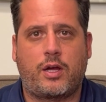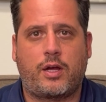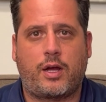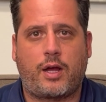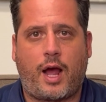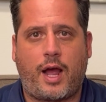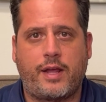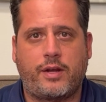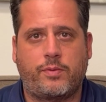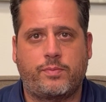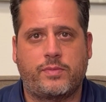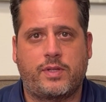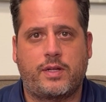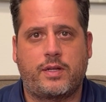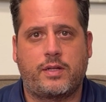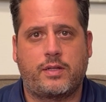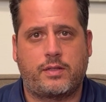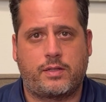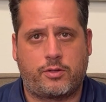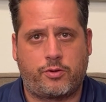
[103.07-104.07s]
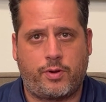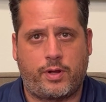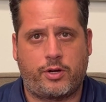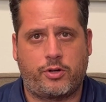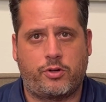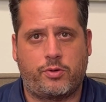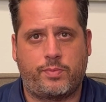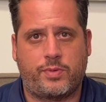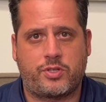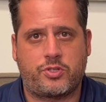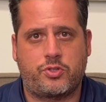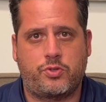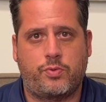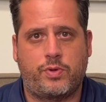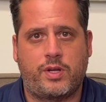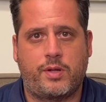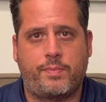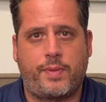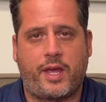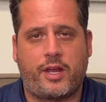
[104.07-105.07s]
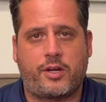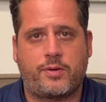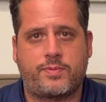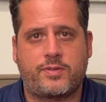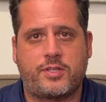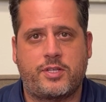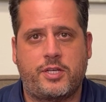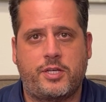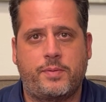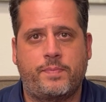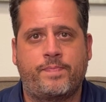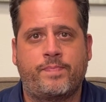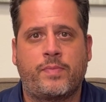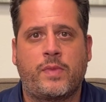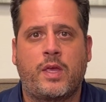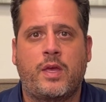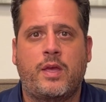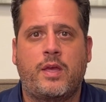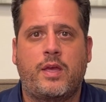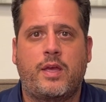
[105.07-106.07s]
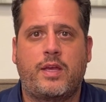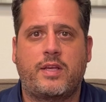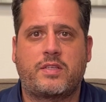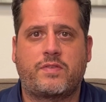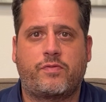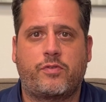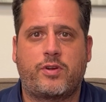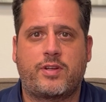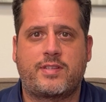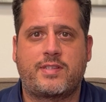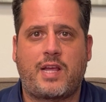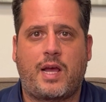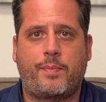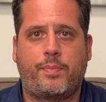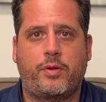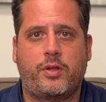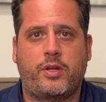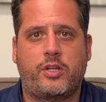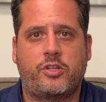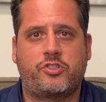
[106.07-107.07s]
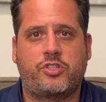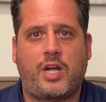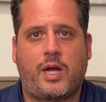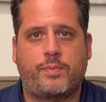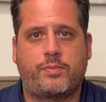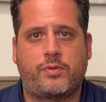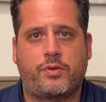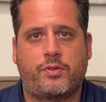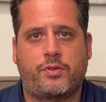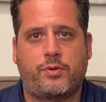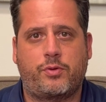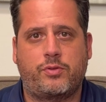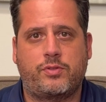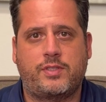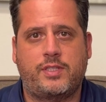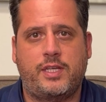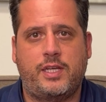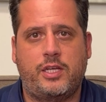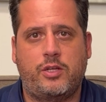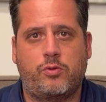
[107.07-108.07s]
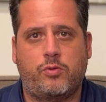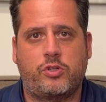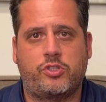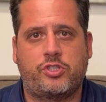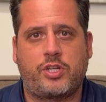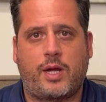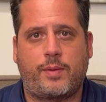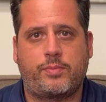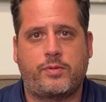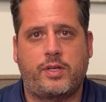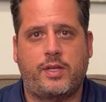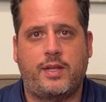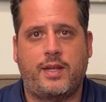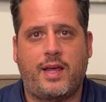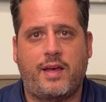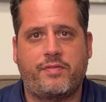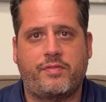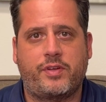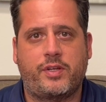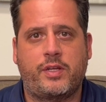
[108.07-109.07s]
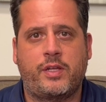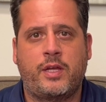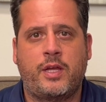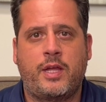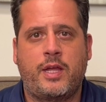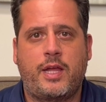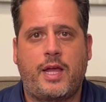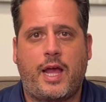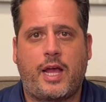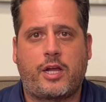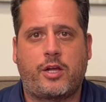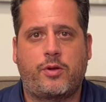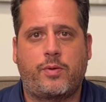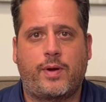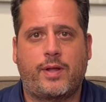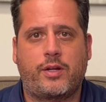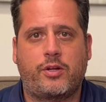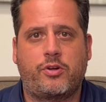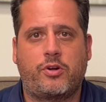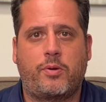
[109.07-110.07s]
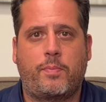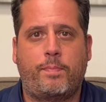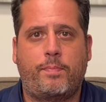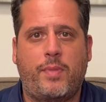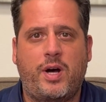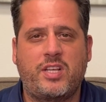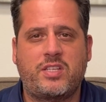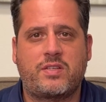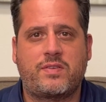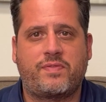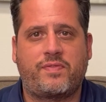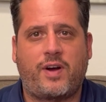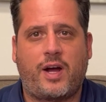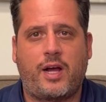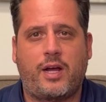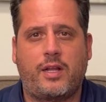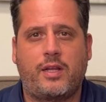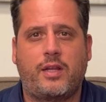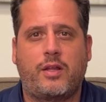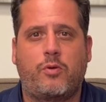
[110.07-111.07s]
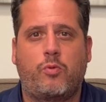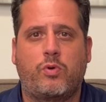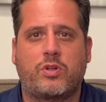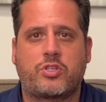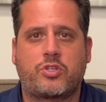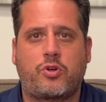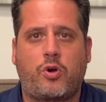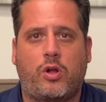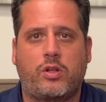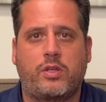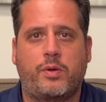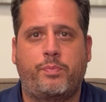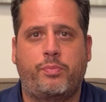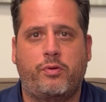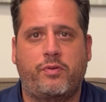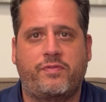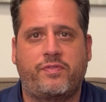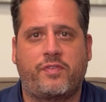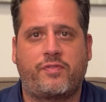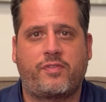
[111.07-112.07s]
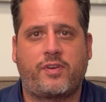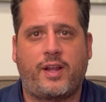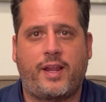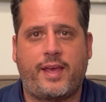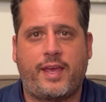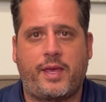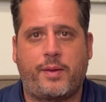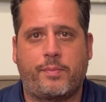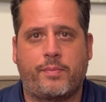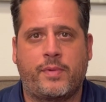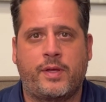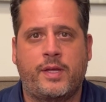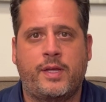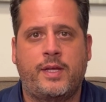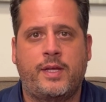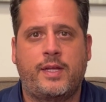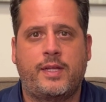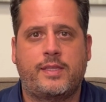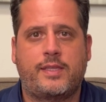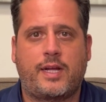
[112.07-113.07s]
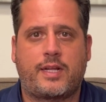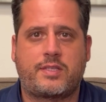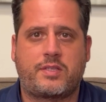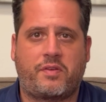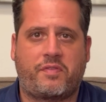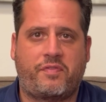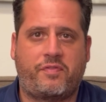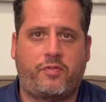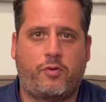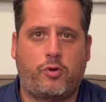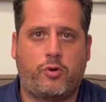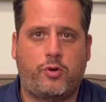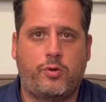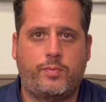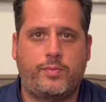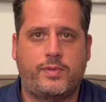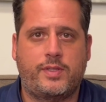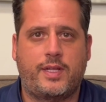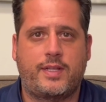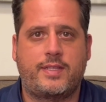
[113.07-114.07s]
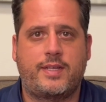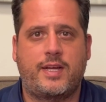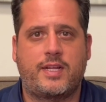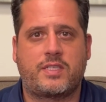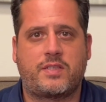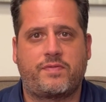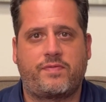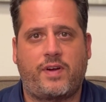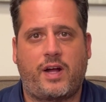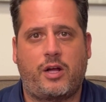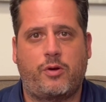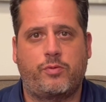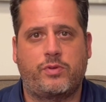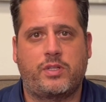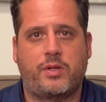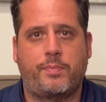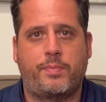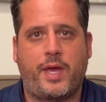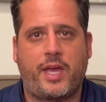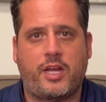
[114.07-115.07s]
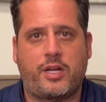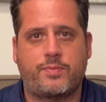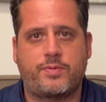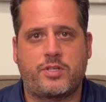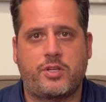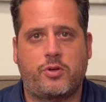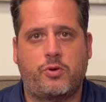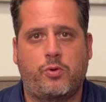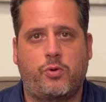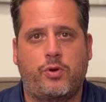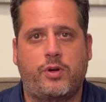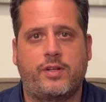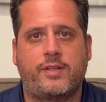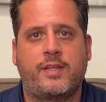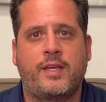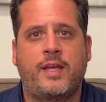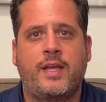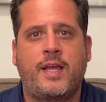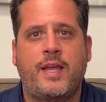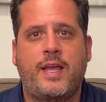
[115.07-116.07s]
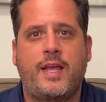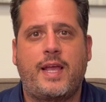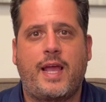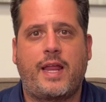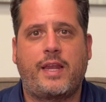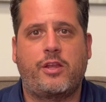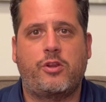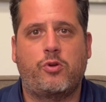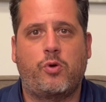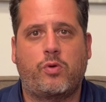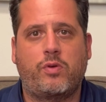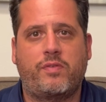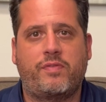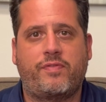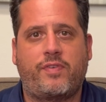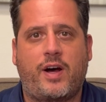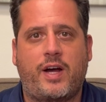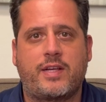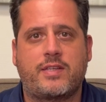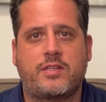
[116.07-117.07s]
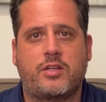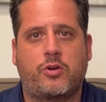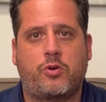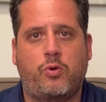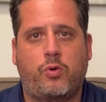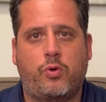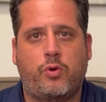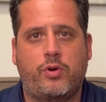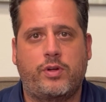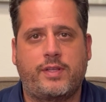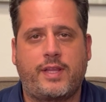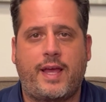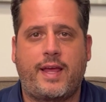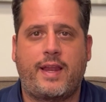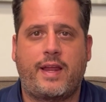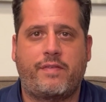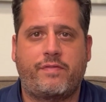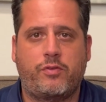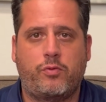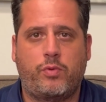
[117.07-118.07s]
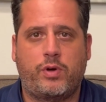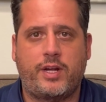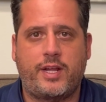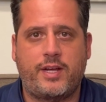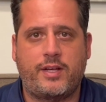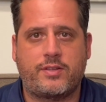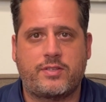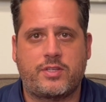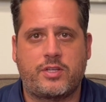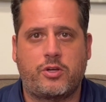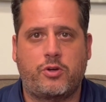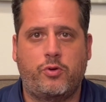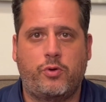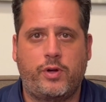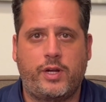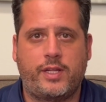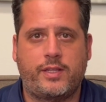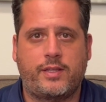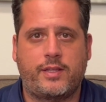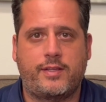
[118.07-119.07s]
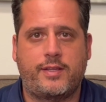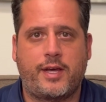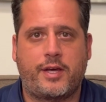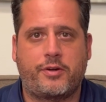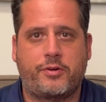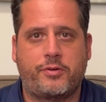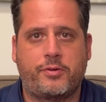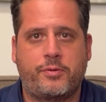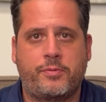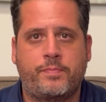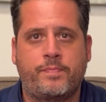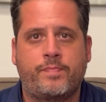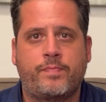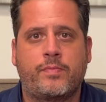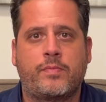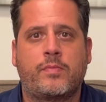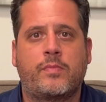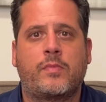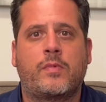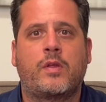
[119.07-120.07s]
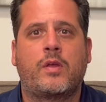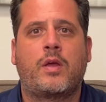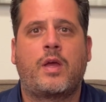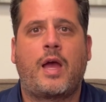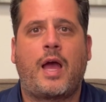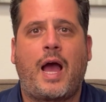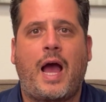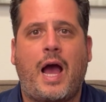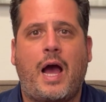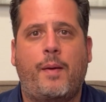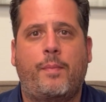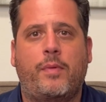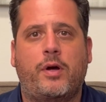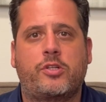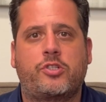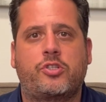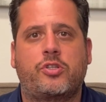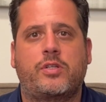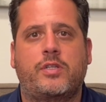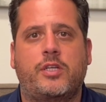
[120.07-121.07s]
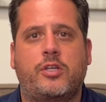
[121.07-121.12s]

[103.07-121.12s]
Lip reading: item that the creditor must do in a bankruptcy is, for example, in a chapter 13 or a chapter 11, a creditor must file what's called a proof of claim. That's a form that gets filed with the bankruptcy court, and he notifies the court and everyone else, including the debtor, how much the